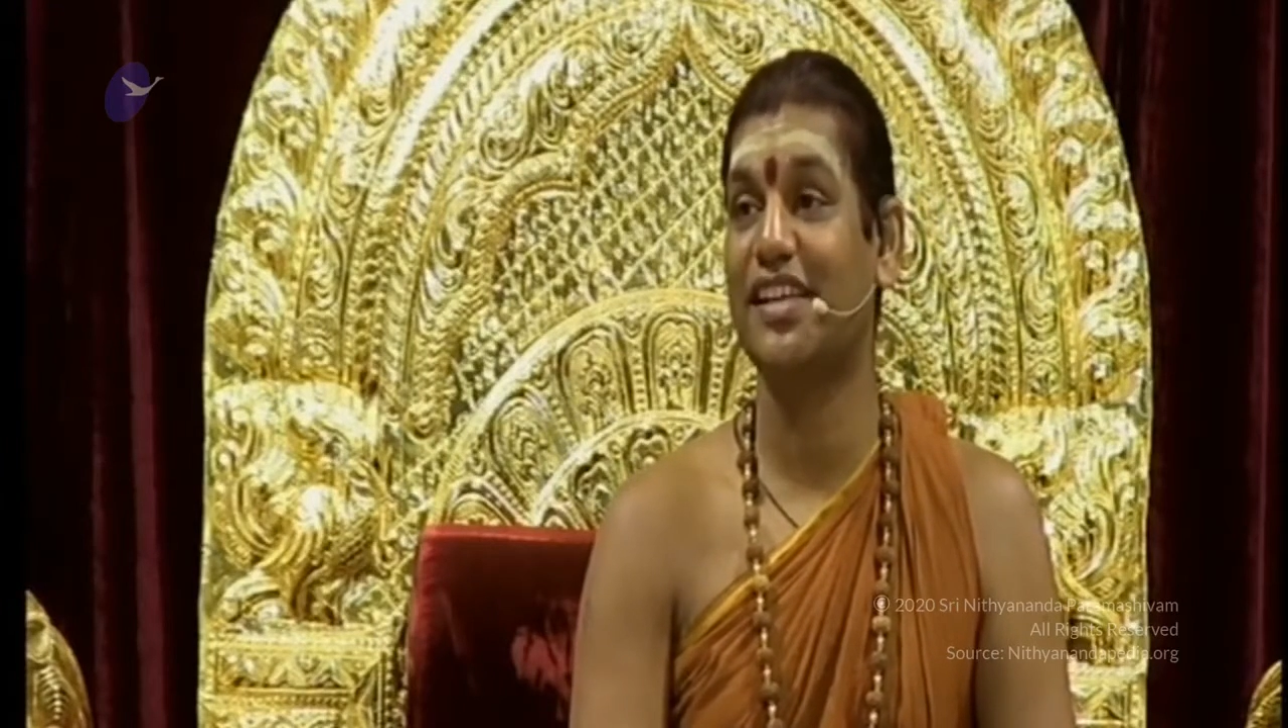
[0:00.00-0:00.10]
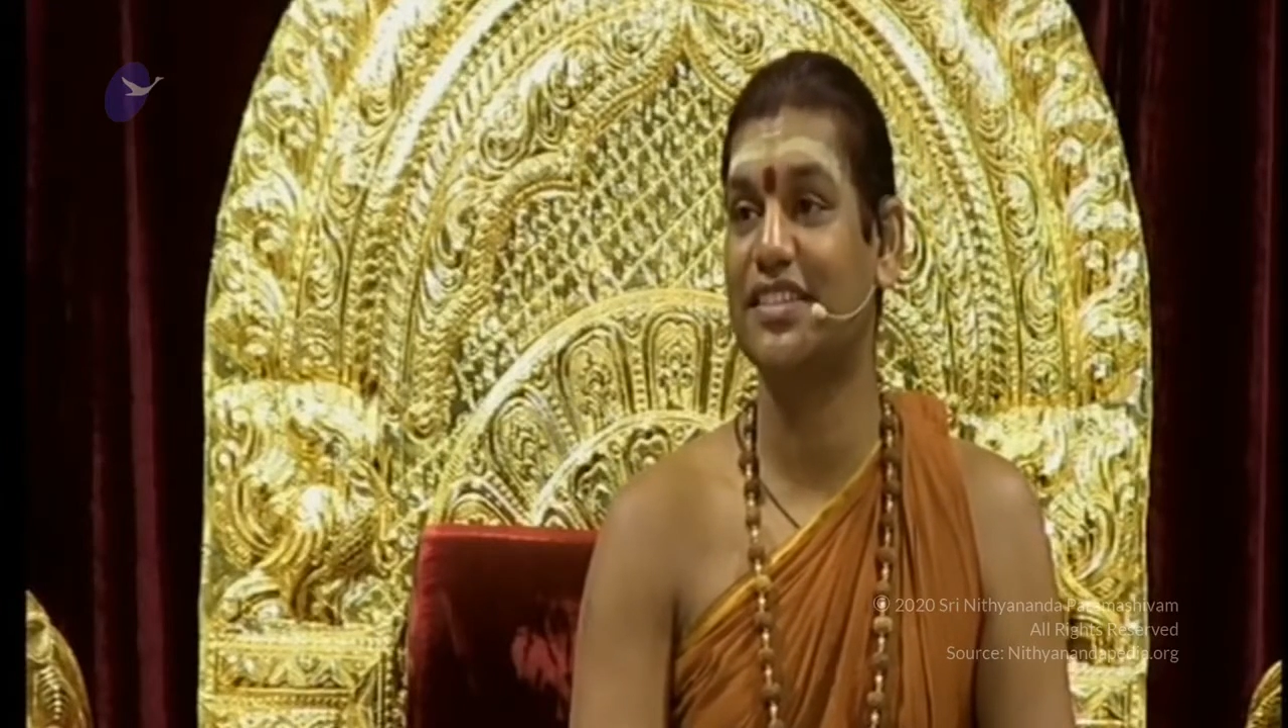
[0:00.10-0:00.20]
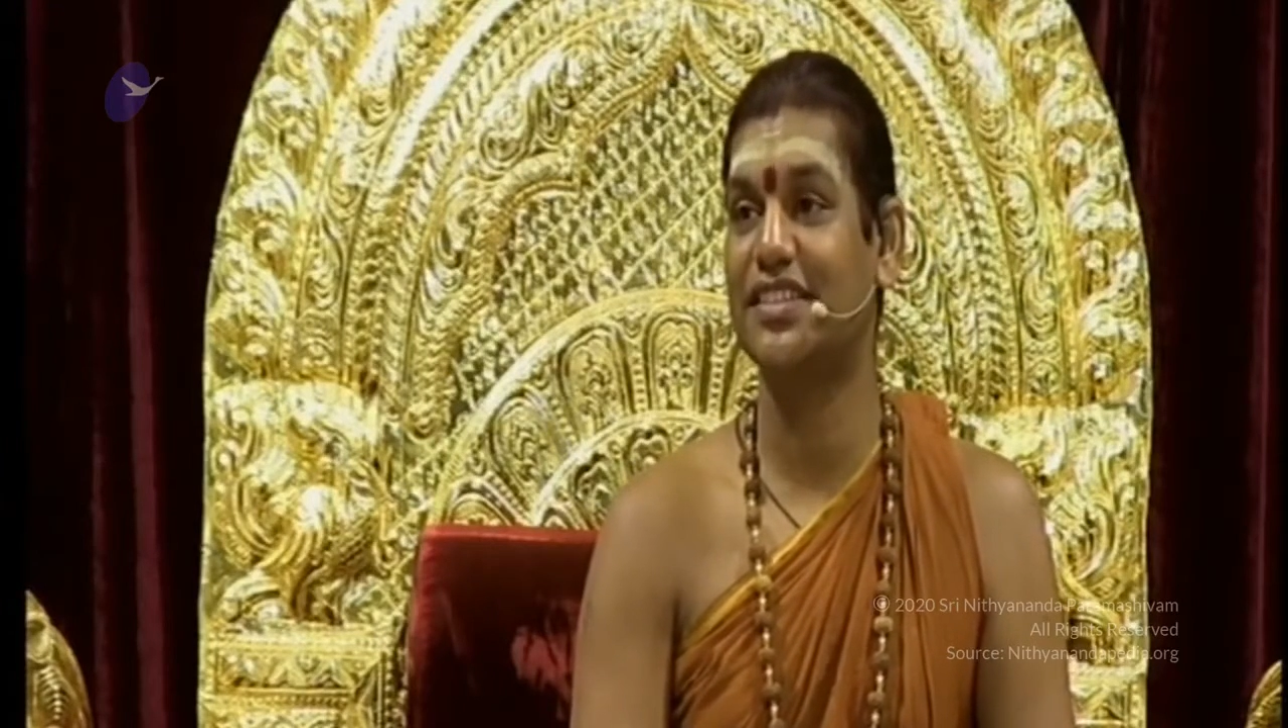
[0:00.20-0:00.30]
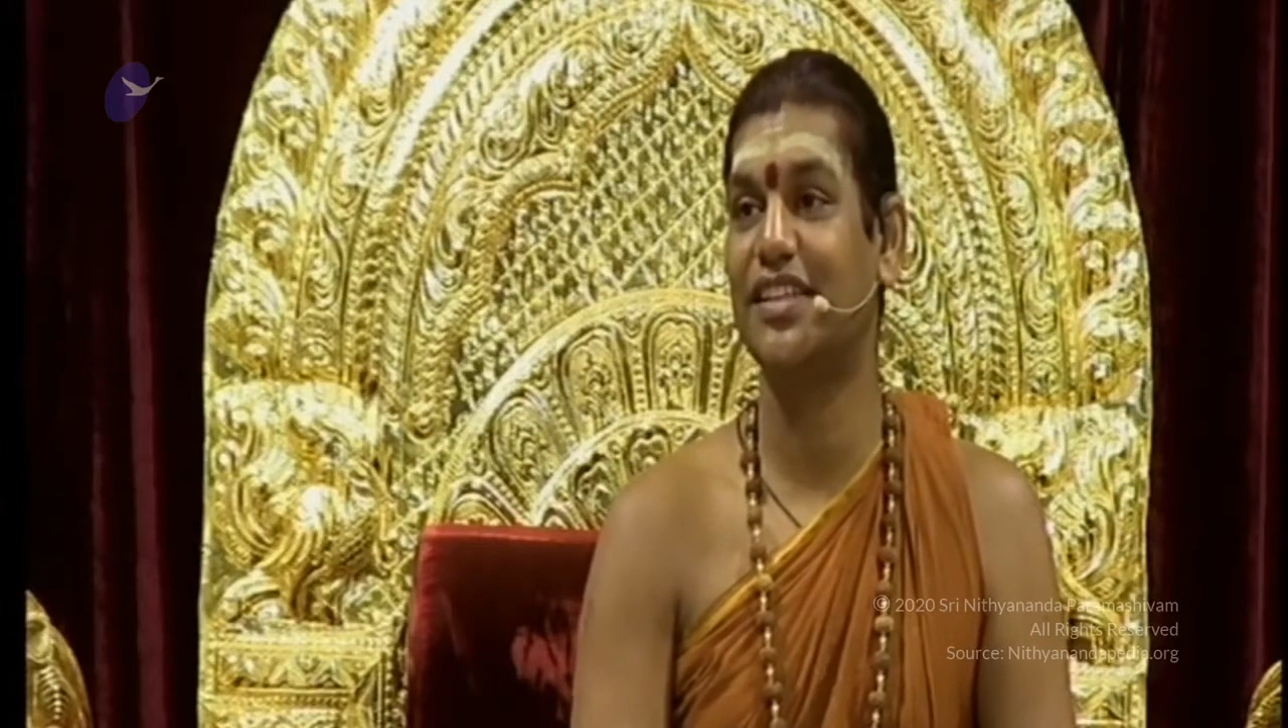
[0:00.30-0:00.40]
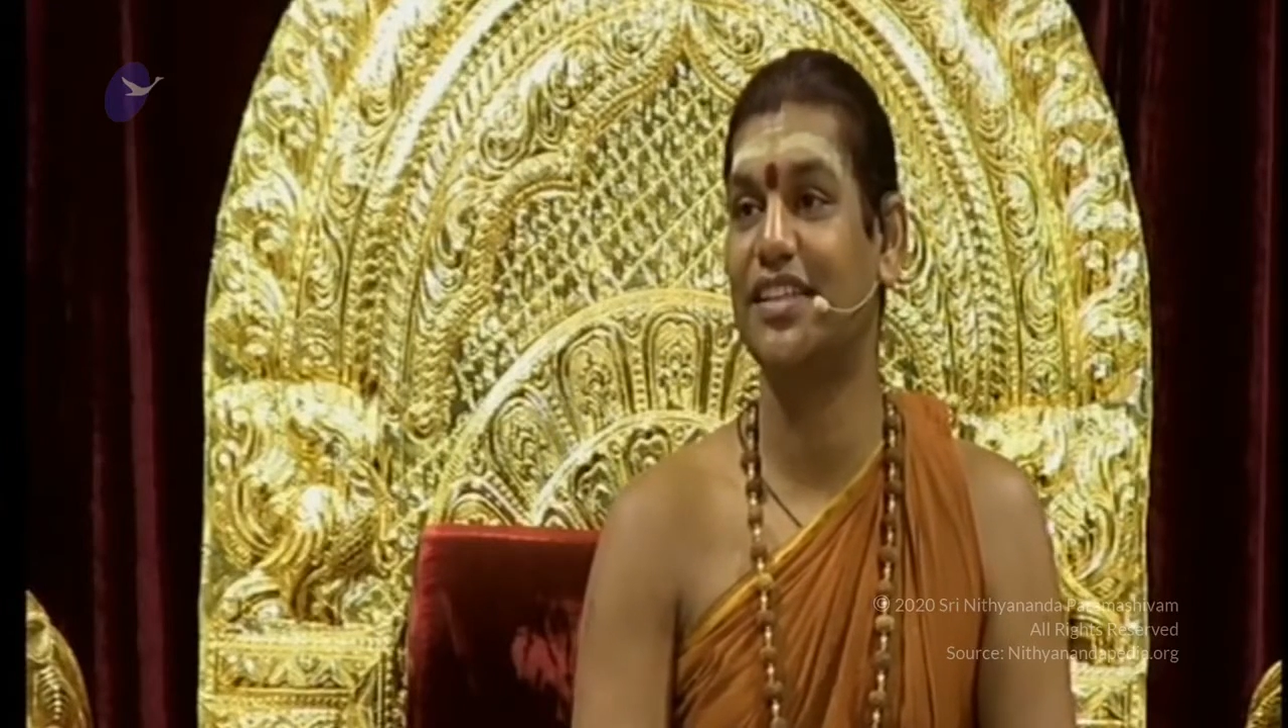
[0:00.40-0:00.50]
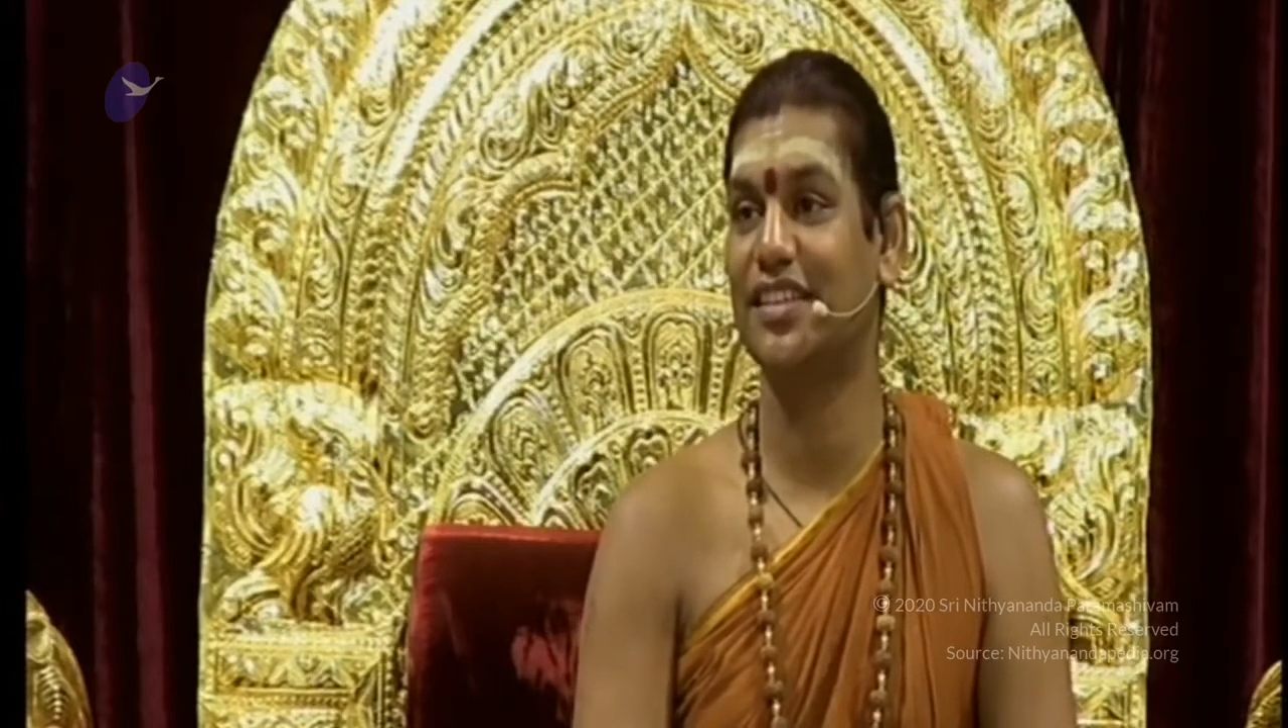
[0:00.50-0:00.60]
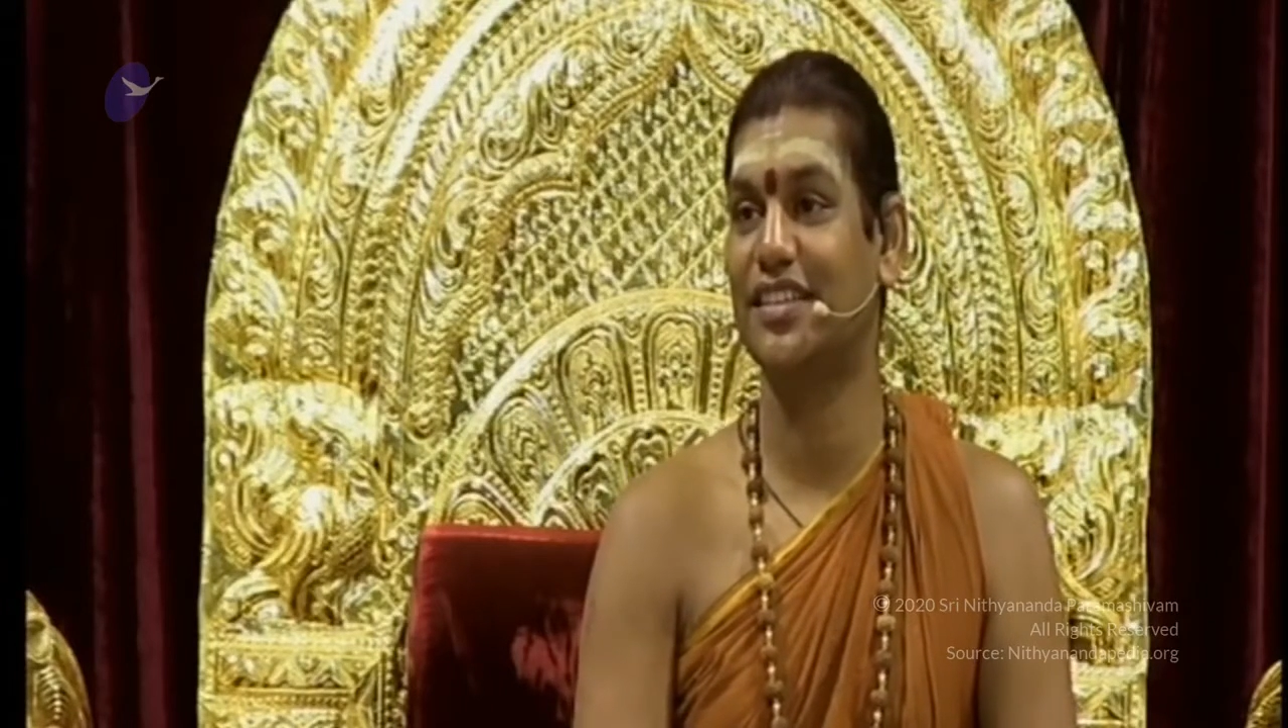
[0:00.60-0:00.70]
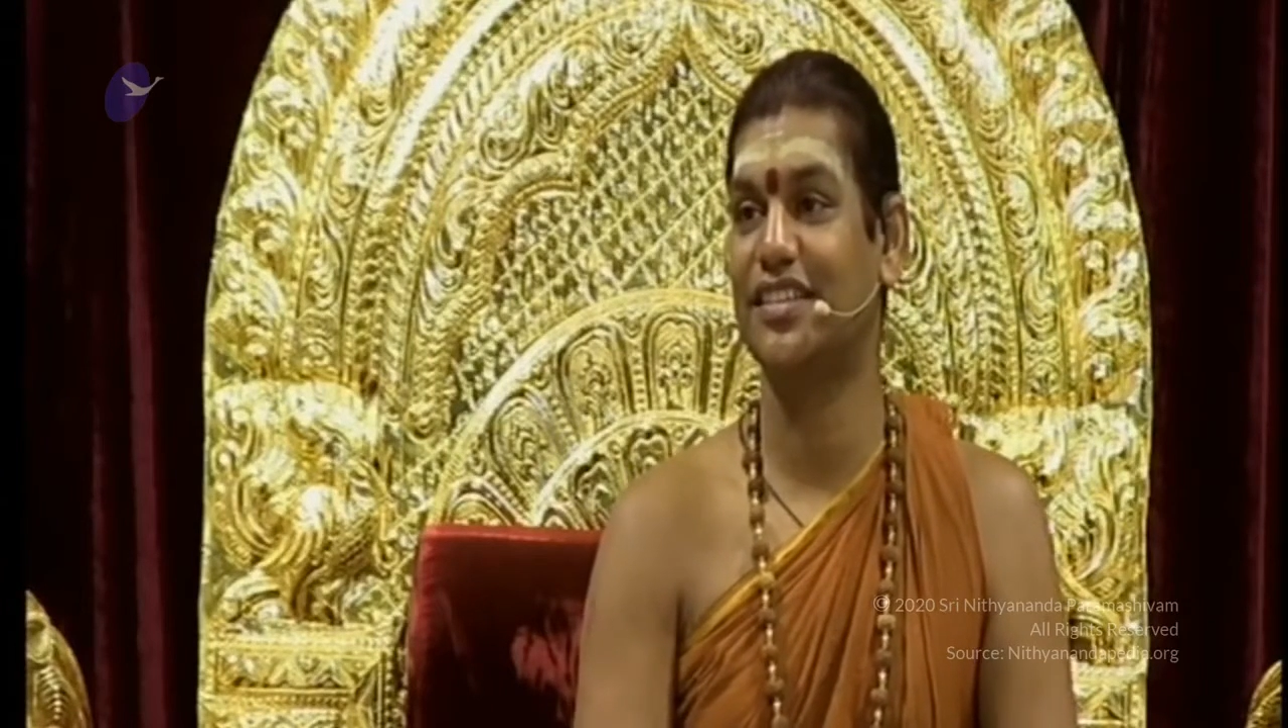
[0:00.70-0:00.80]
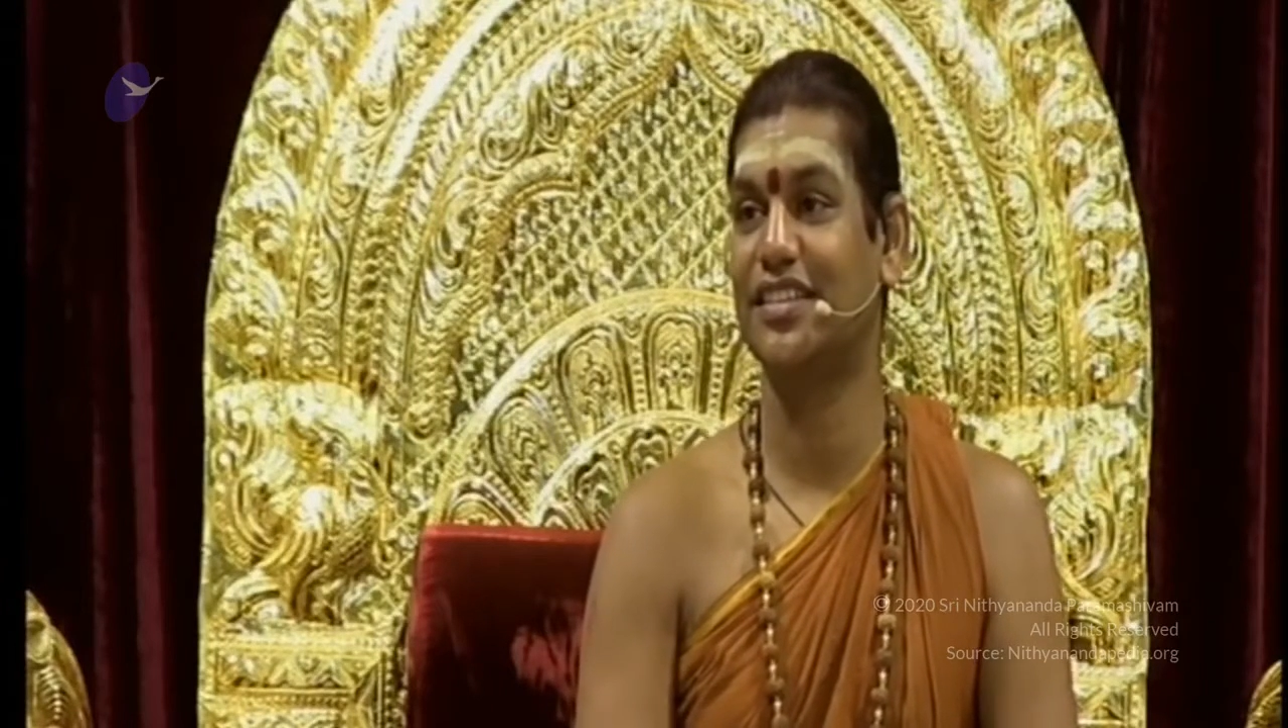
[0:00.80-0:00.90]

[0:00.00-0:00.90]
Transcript: centered.